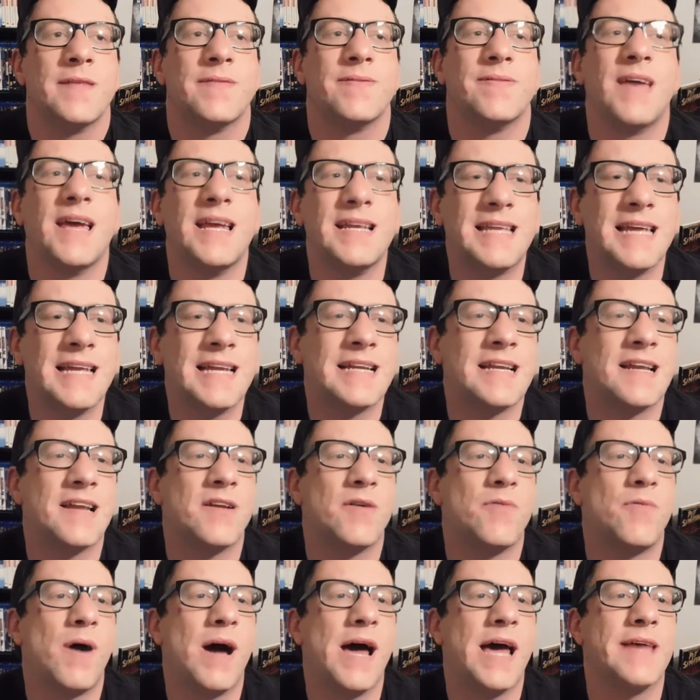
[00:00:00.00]
They did it in
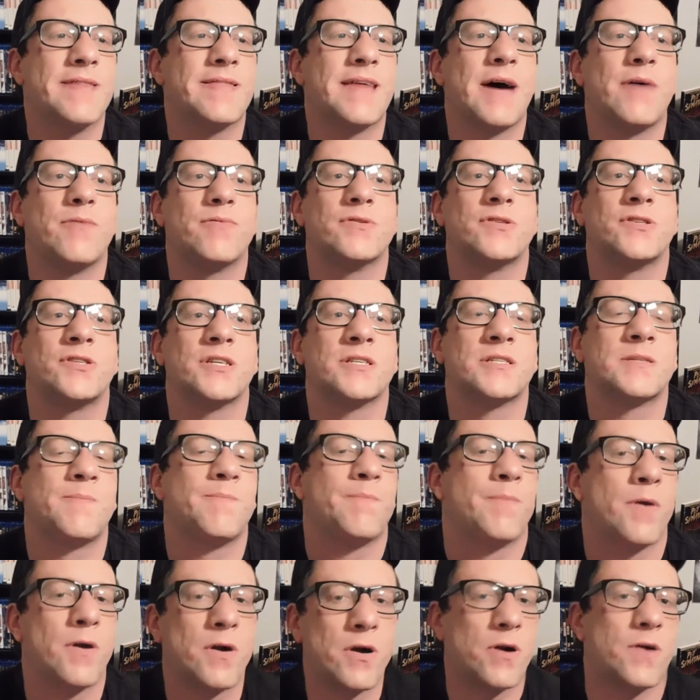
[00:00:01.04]
a way that was just
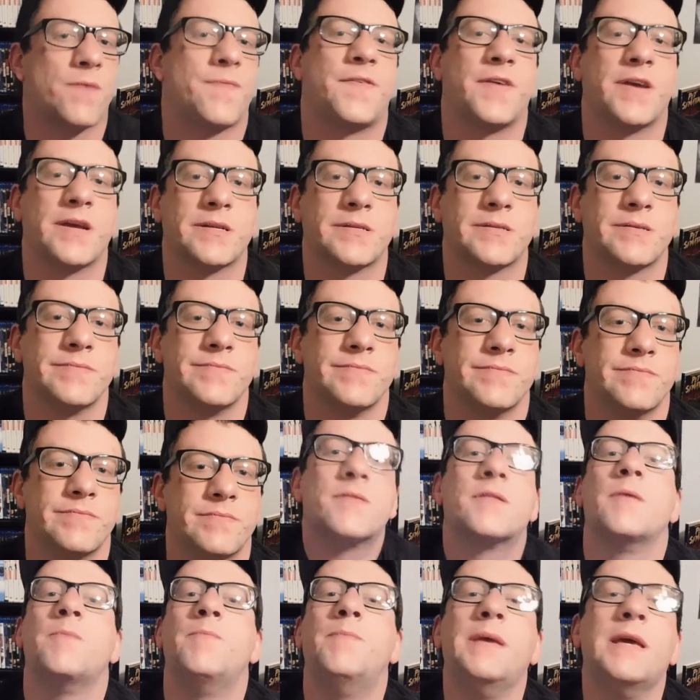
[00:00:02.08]
perfect.
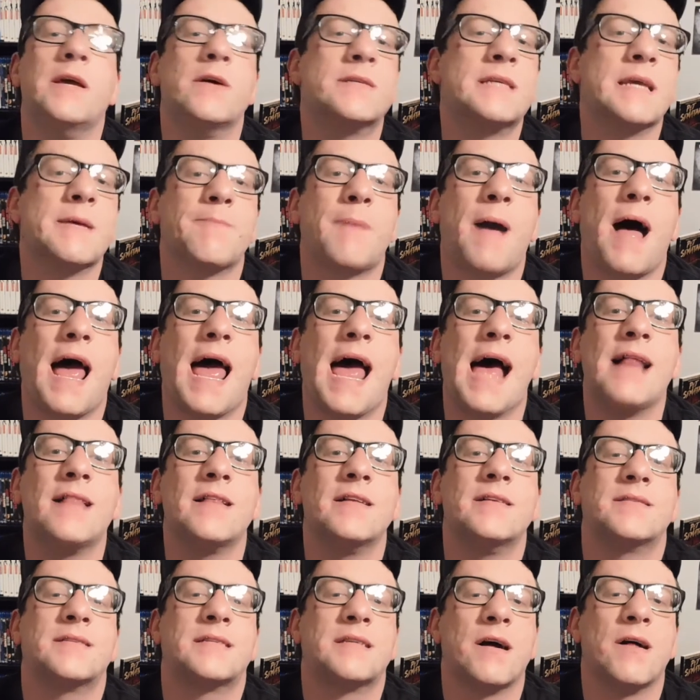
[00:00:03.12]
The music by
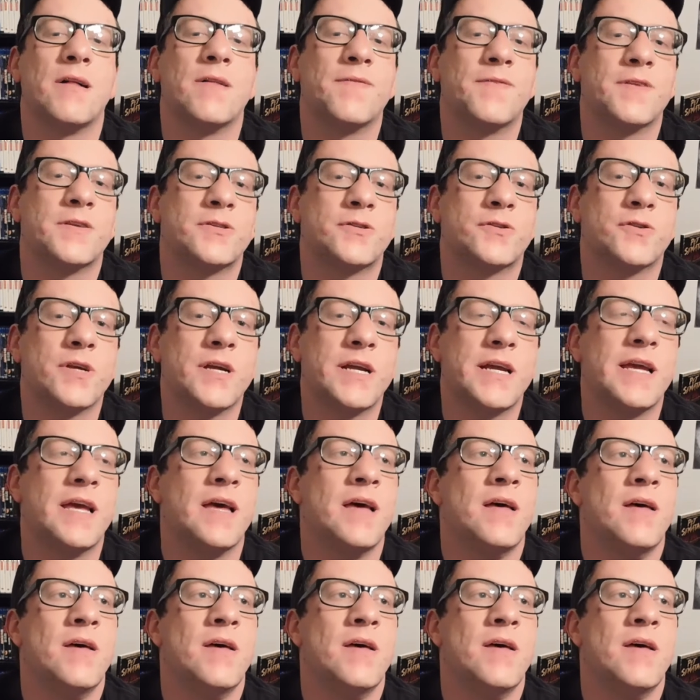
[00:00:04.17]
Alan Silvestri